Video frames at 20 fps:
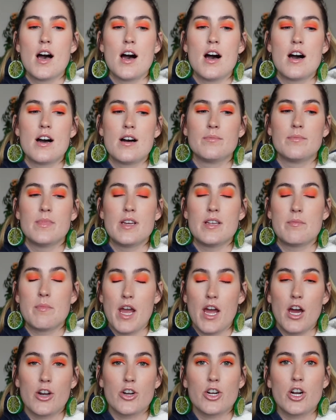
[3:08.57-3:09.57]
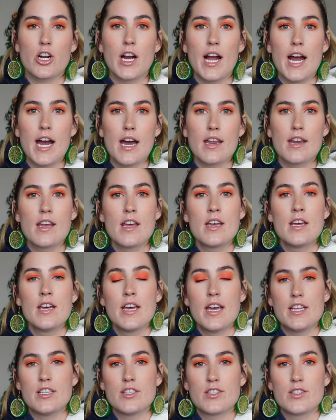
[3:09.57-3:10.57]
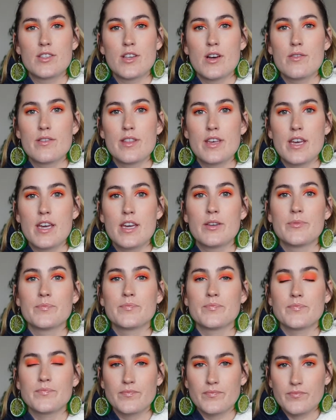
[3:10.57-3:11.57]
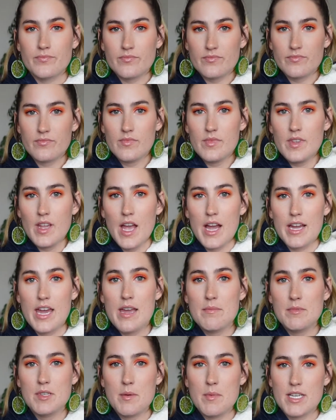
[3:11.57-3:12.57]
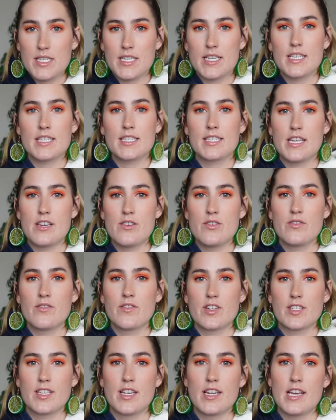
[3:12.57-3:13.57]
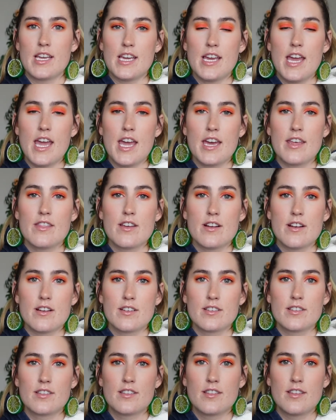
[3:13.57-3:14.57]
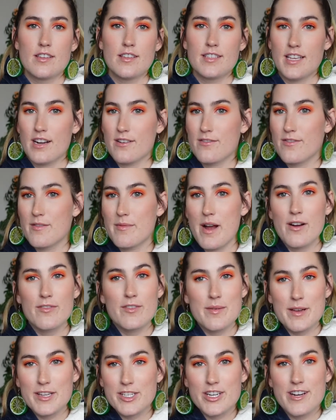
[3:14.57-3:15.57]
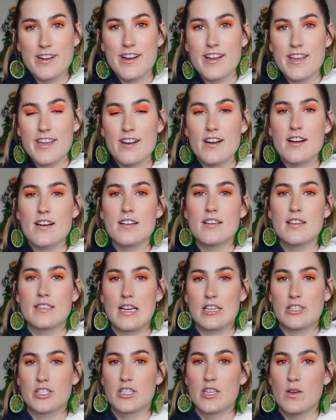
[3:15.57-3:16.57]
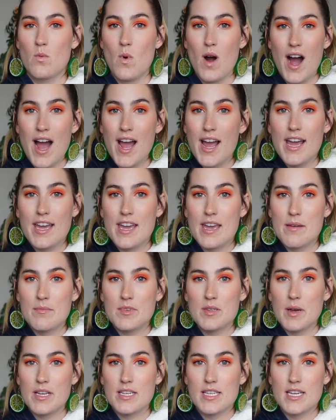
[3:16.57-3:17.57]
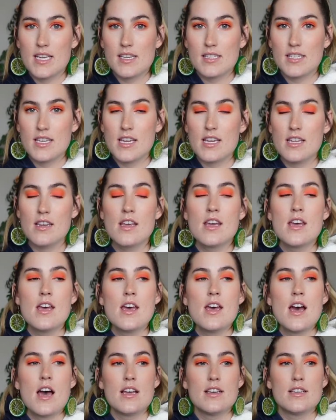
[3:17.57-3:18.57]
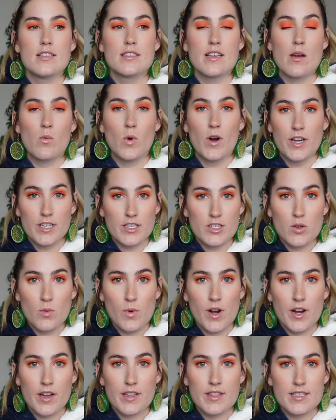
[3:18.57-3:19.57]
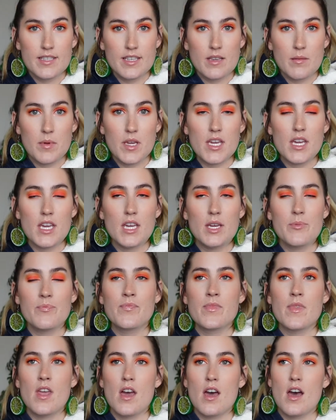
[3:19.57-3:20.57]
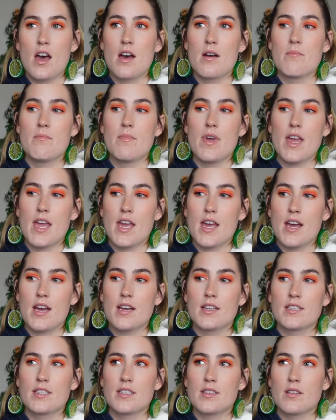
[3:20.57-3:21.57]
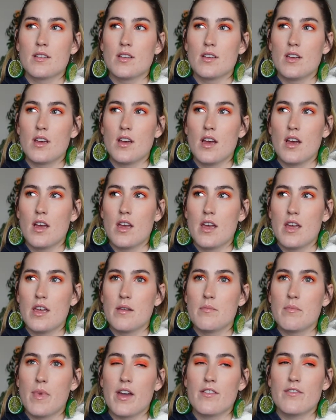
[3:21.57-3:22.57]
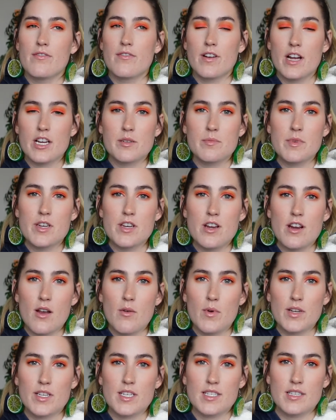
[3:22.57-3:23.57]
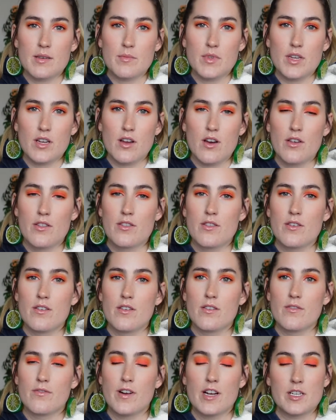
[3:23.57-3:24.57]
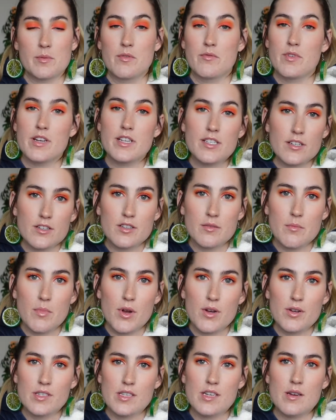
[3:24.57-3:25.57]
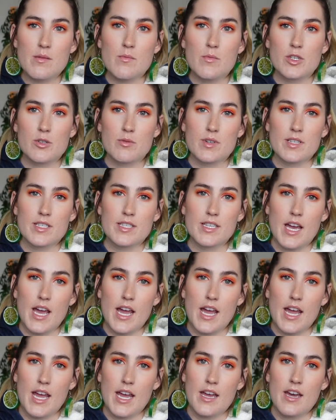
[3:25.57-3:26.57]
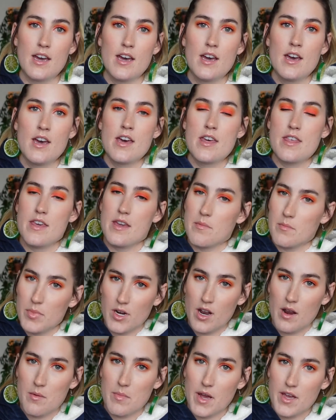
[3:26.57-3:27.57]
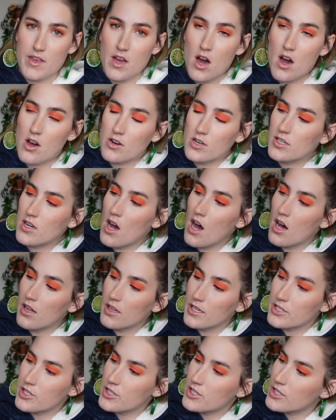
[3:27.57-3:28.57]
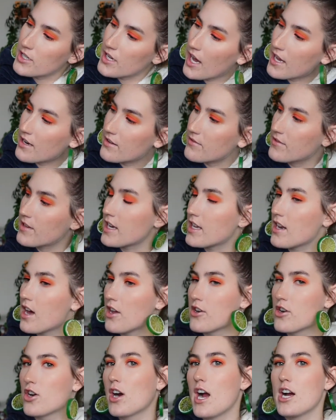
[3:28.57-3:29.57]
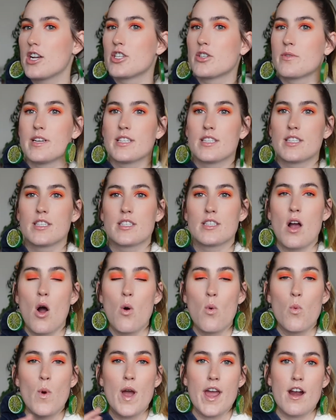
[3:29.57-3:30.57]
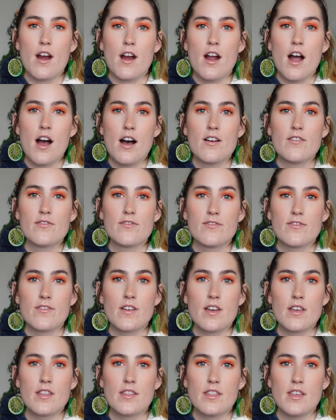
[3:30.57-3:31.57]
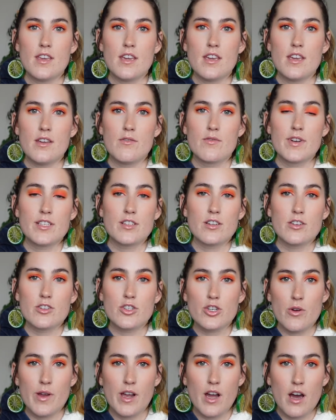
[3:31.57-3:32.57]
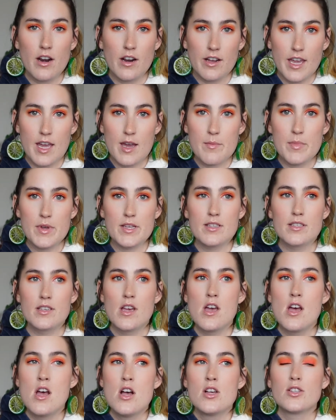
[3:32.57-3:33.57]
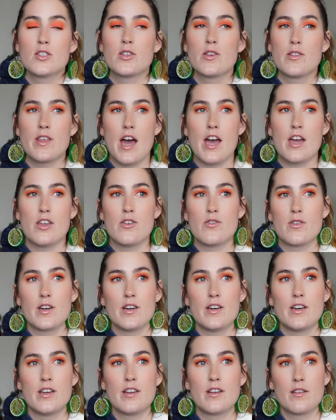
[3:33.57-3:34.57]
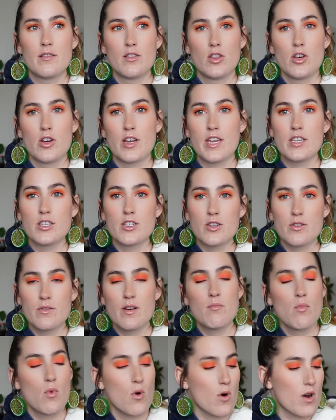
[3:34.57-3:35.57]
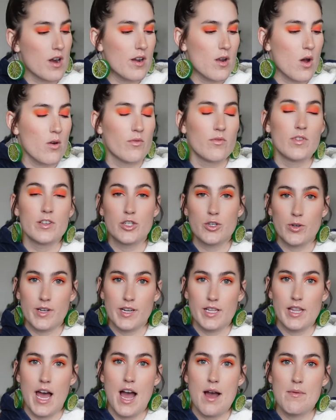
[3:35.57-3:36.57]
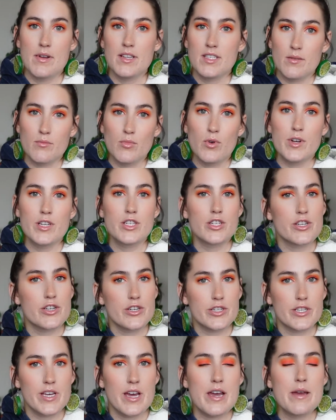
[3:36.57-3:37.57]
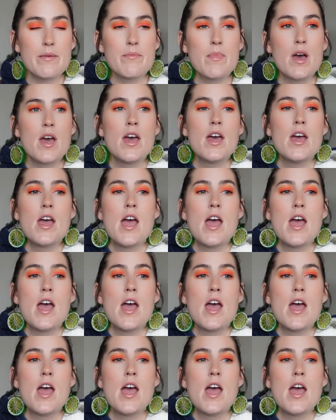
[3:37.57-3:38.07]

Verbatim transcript: Um, in my undergrad. And so then I came to Montana State University, and there's the Center for Biofilm Engineering here. It's actually why I came to Montana State, is I wanted to work in the C B E. Um, and in my freshman year, I went to something called the Freshman Research Symposium, which was a thing put on by the Honors College to kind of get undergraduates aware of the research going on on campus so that you could look into it more and hopefully join a lab at some point during your time.